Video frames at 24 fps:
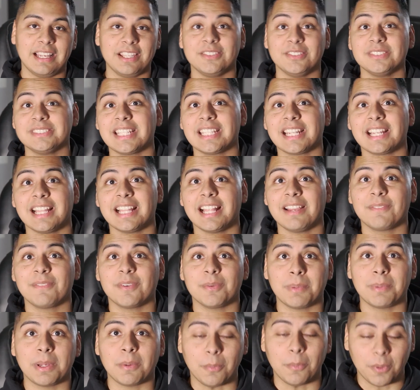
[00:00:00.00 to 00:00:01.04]
I use that a lot
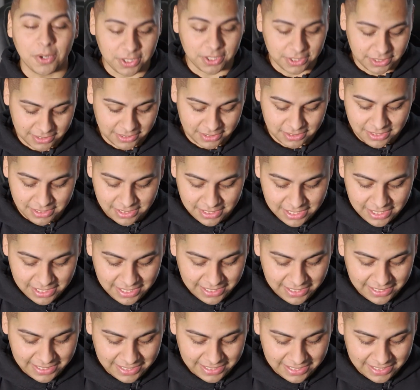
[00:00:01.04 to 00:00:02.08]
for my work.
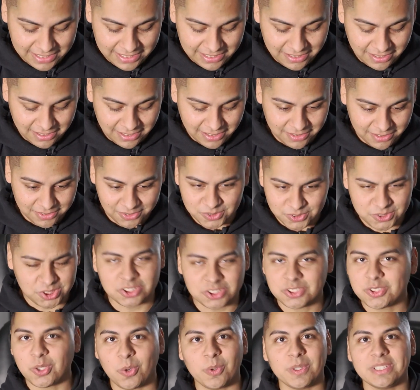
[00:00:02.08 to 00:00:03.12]
And those are
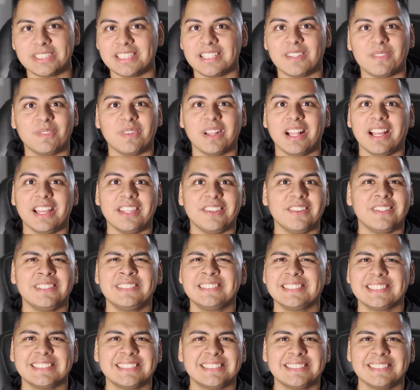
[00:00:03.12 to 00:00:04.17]
so easy to fly. You can
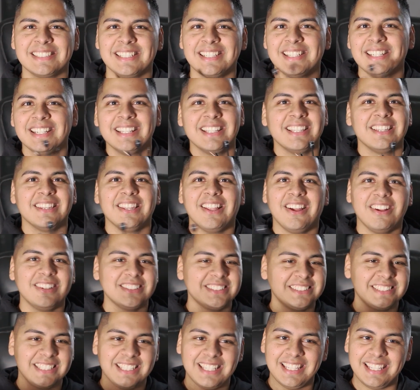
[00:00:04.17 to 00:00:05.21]
just
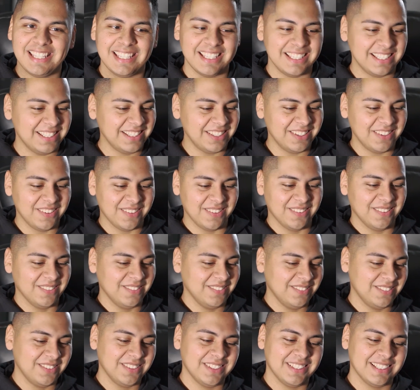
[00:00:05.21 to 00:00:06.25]
launch it, you
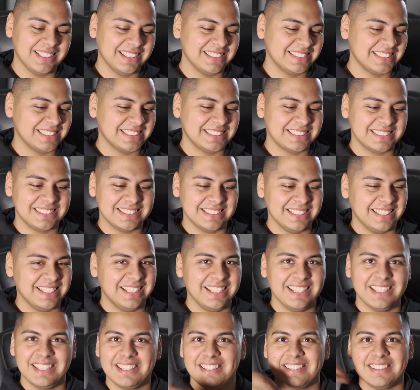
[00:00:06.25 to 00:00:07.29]
know, you can just
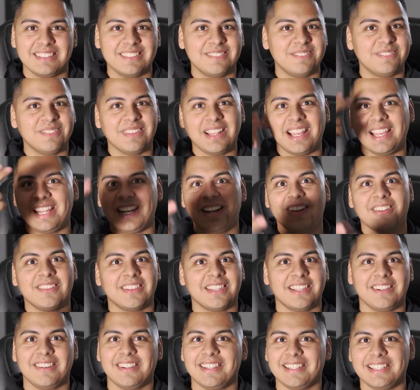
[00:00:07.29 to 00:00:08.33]
fly it out
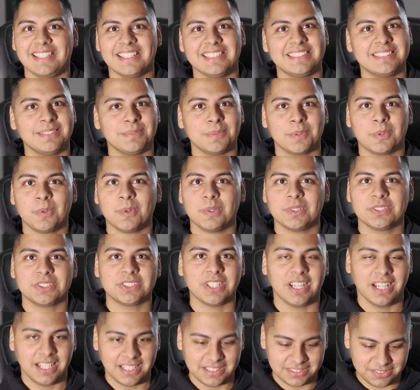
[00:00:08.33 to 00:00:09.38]
there and get some cool
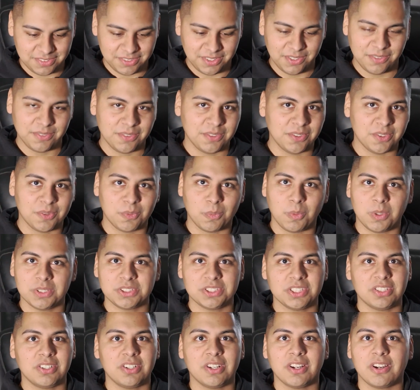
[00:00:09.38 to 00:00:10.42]
shots. You're
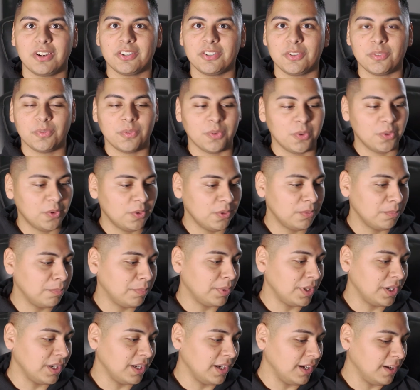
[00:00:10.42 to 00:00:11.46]
watching it on your phone,
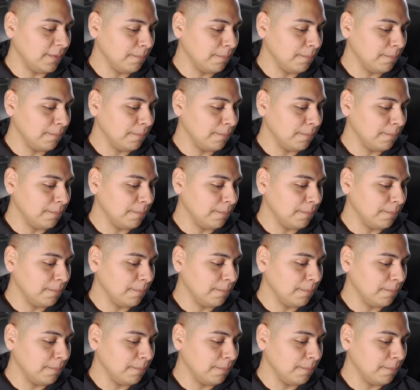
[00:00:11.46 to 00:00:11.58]
but